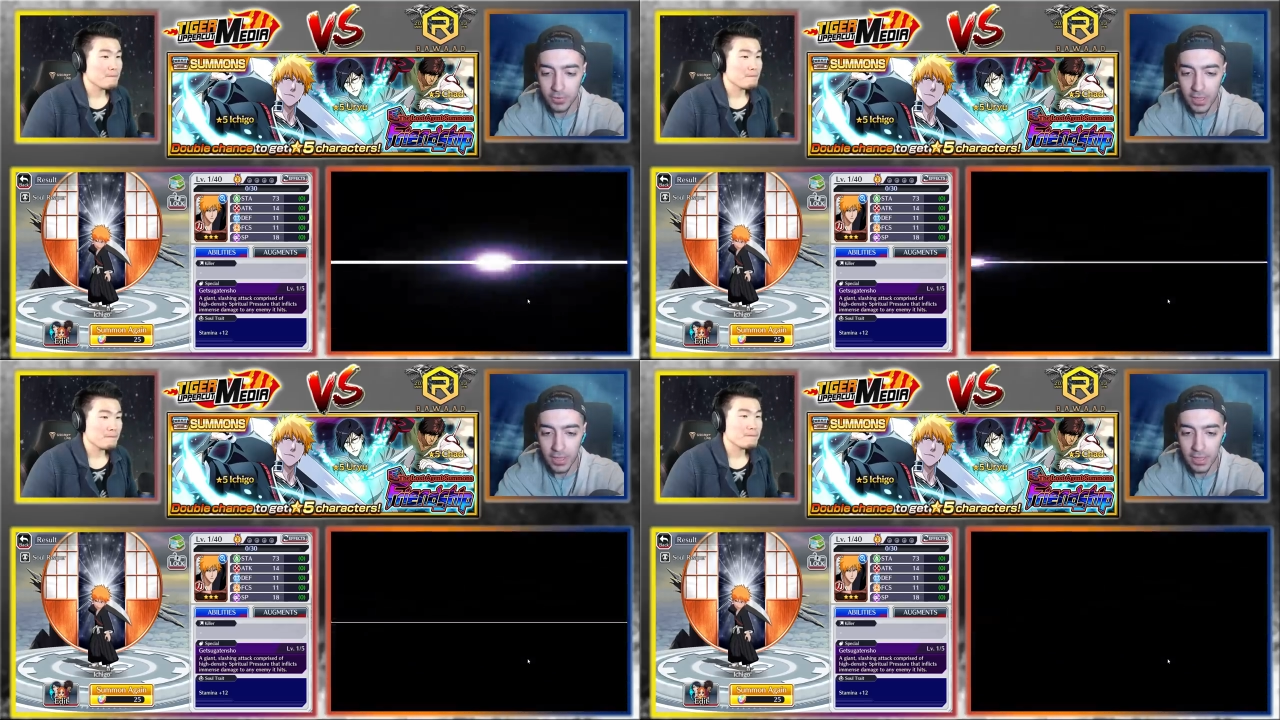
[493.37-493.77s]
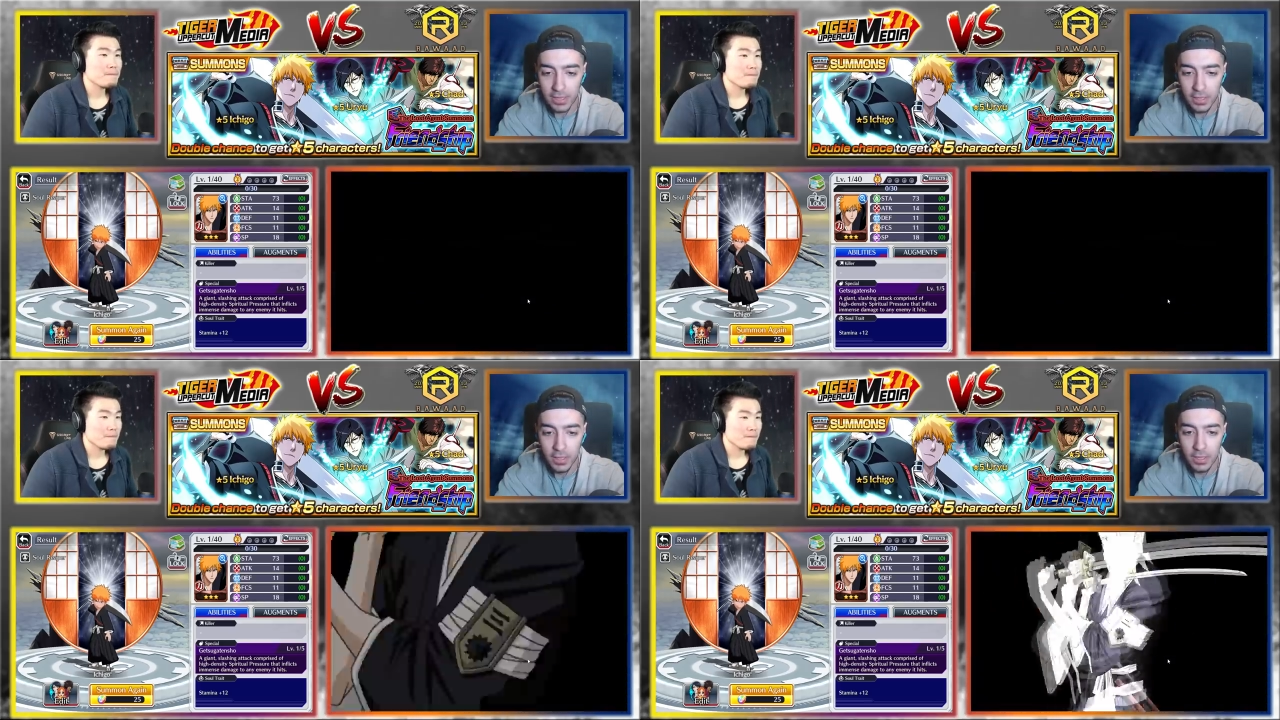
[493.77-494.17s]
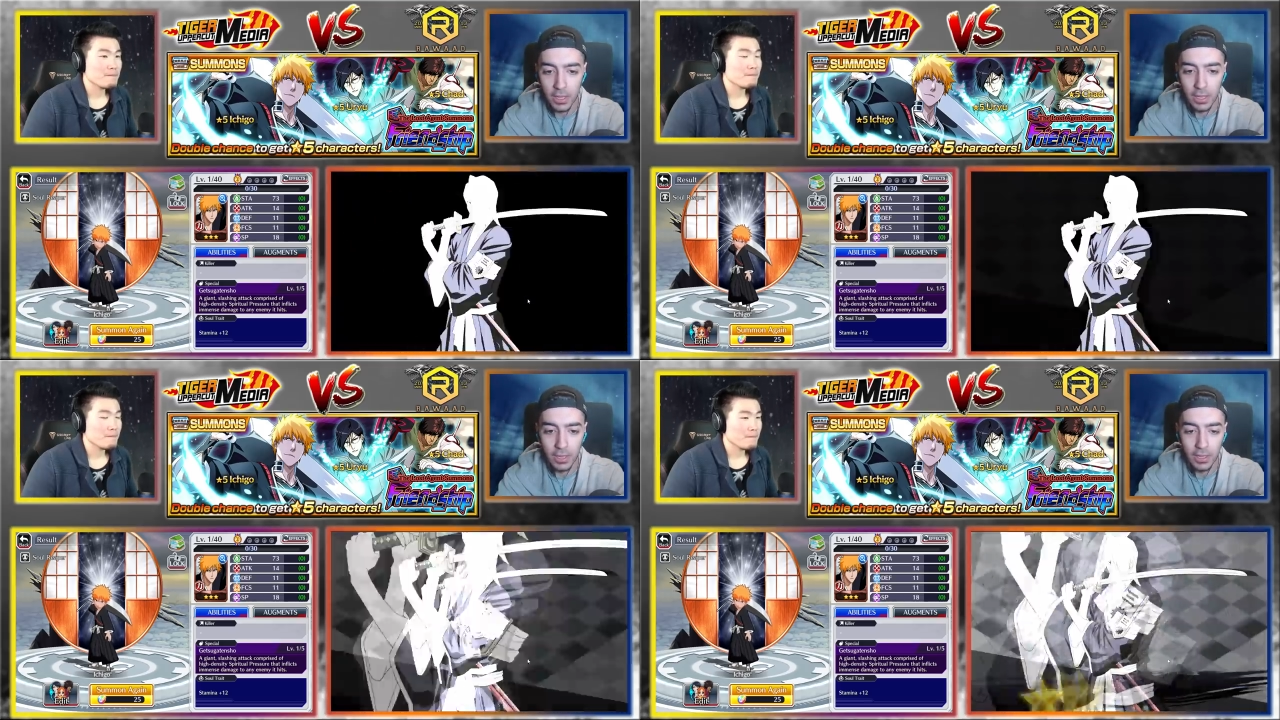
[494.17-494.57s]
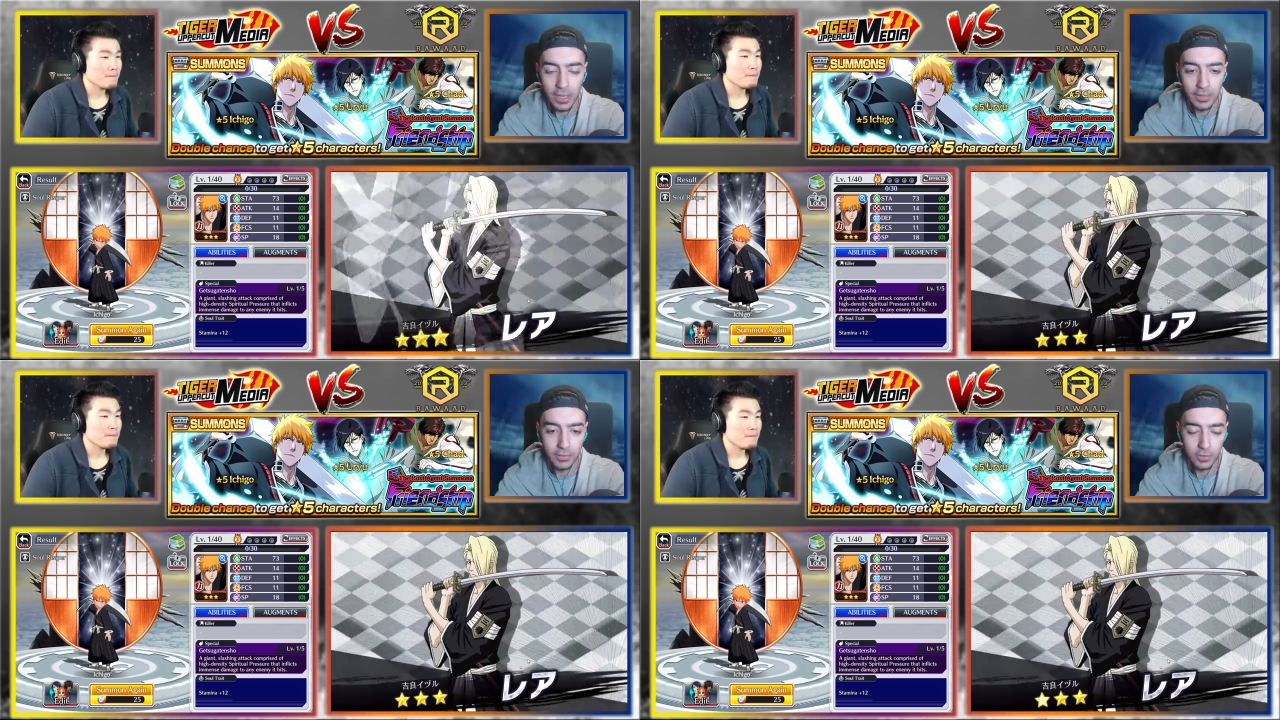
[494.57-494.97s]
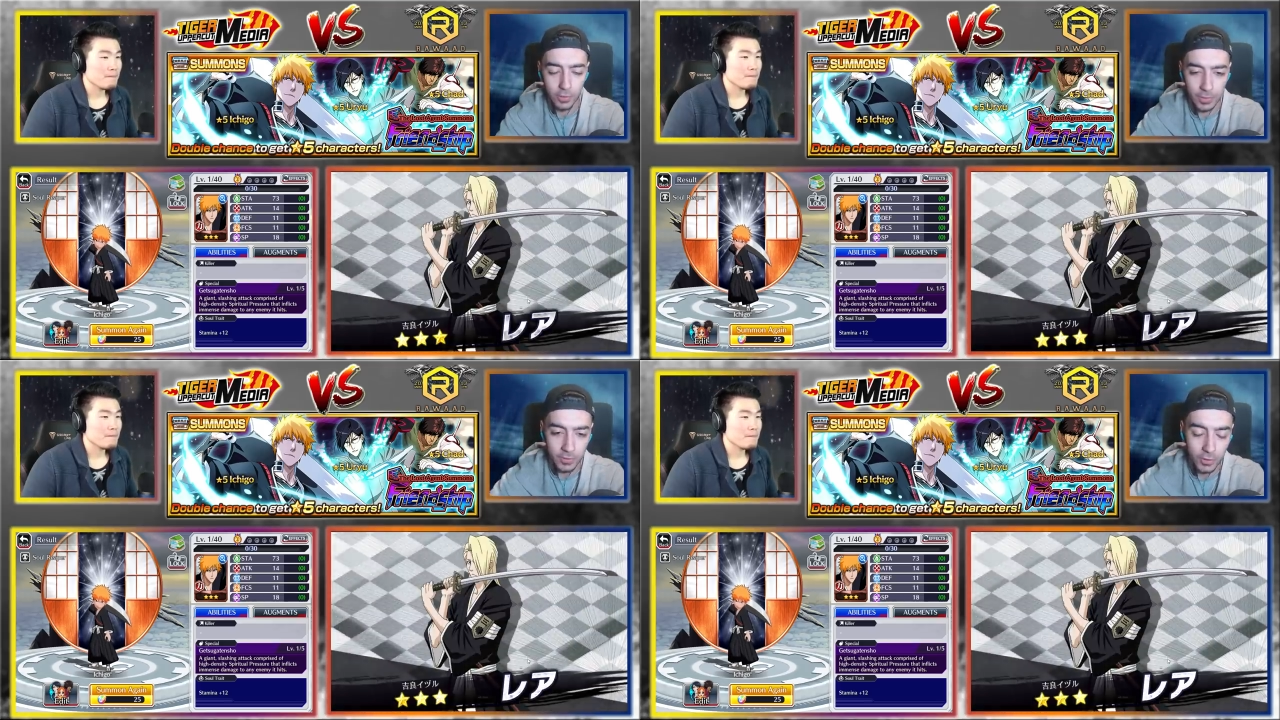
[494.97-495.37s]
Speaker 1: a uh,
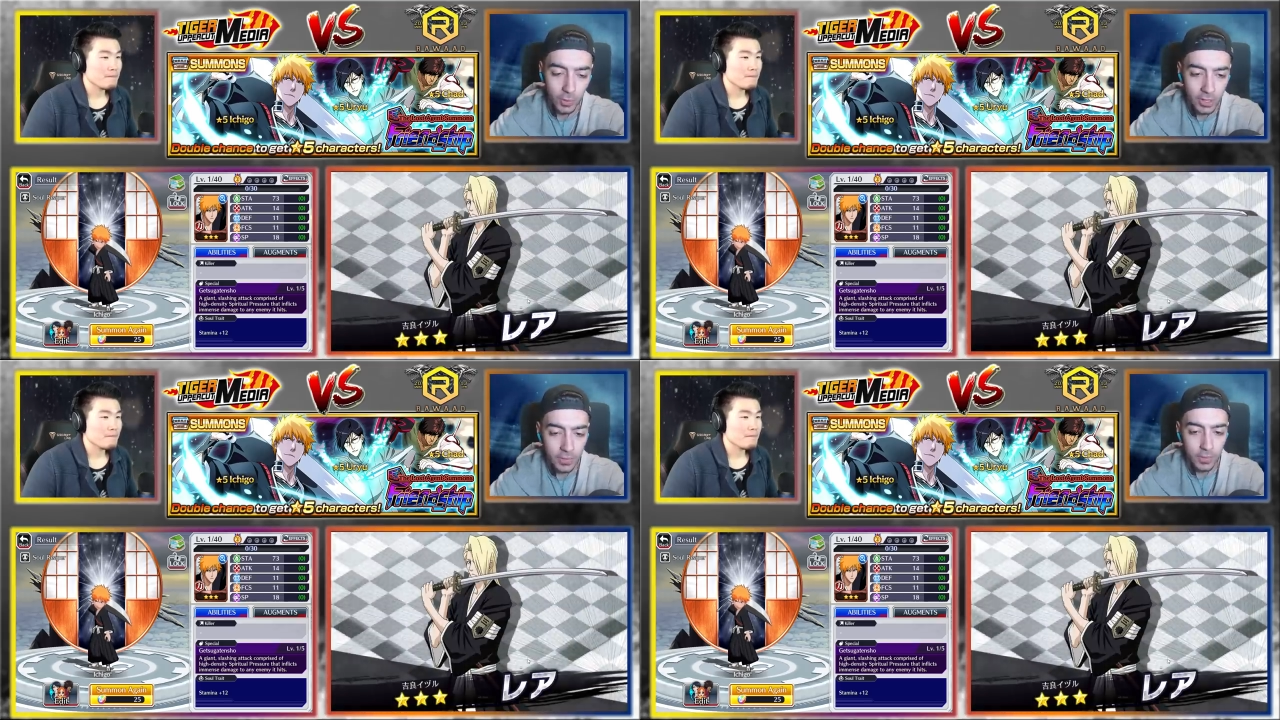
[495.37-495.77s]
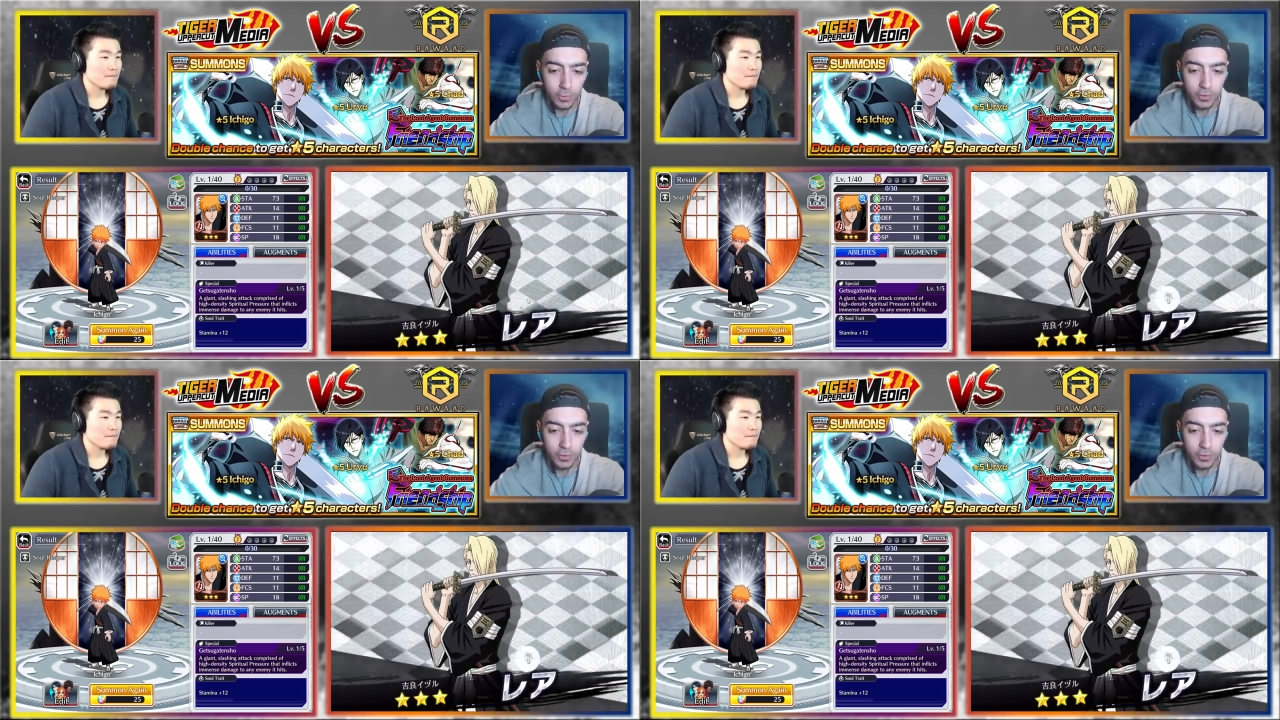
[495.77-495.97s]
swimsuit one, and those